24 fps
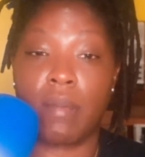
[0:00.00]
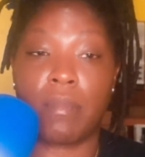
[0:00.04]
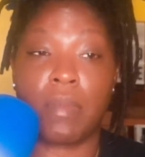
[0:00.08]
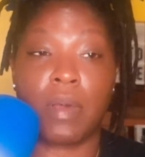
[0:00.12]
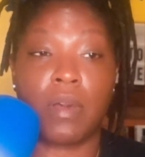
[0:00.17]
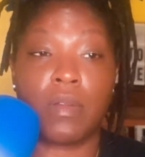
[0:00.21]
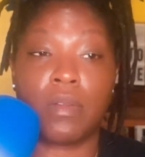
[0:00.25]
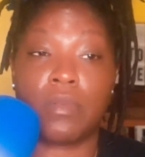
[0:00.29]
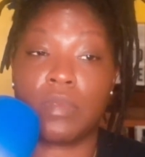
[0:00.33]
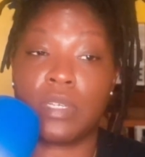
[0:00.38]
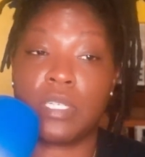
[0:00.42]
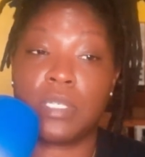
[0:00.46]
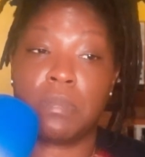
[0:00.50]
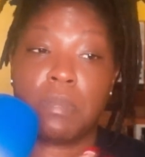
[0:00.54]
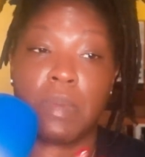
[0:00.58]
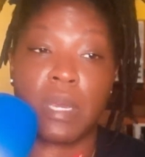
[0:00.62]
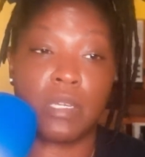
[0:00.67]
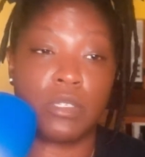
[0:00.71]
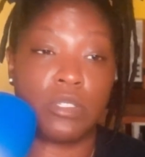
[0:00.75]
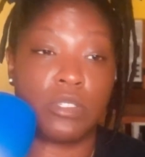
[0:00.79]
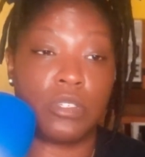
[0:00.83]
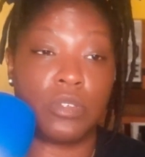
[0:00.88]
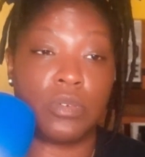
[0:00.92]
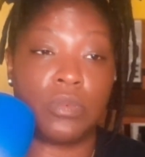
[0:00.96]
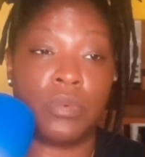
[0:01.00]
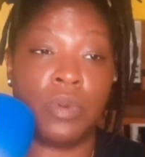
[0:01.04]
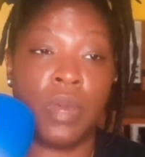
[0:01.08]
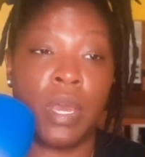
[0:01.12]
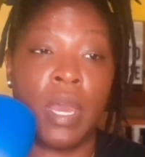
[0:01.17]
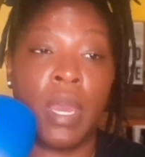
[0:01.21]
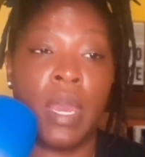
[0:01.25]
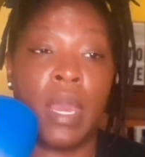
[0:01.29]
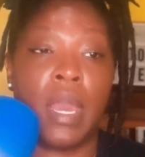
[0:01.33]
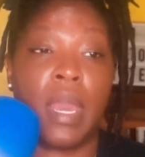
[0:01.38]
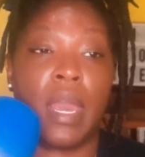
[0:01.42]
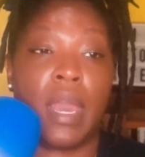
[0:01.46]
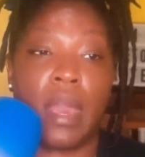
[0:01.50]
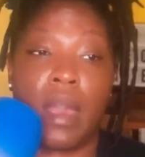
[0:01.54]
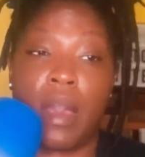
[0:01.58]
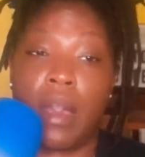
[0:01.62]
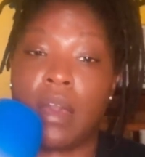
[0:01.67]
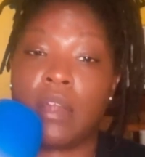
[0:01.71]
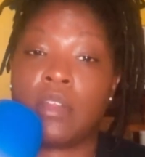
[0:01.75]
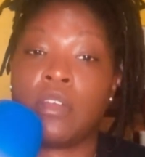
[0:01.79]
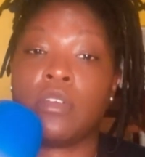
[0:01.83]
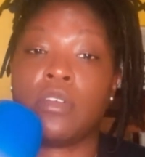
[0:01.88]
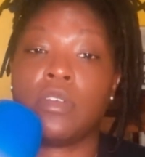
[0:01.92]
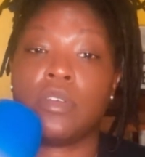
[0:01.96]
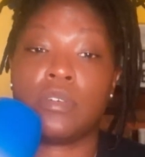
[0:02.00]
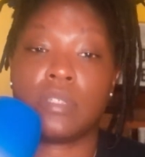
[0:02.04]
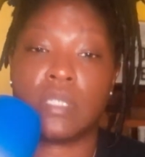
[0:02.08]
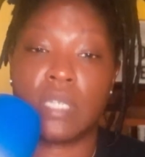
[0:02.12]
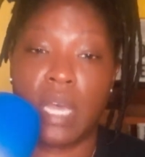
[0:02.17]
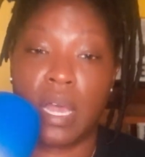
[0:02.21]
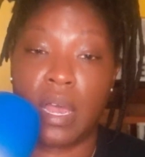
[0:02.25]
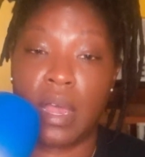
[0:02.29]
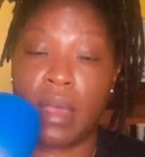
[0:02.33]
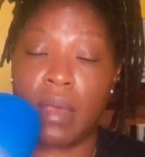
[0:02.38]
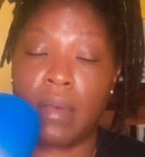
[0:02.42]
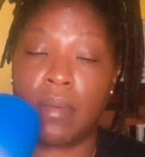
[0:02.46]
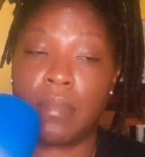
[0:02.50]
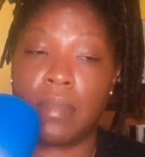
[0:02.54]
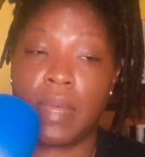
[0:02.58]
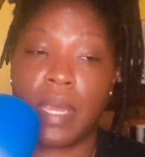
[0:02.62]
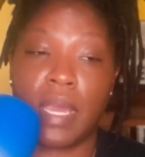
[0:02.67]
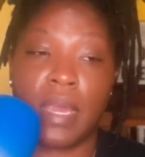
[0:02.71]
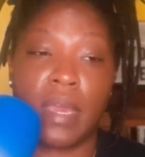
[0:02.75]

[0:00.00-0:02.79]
I'm going to respect you and honor your time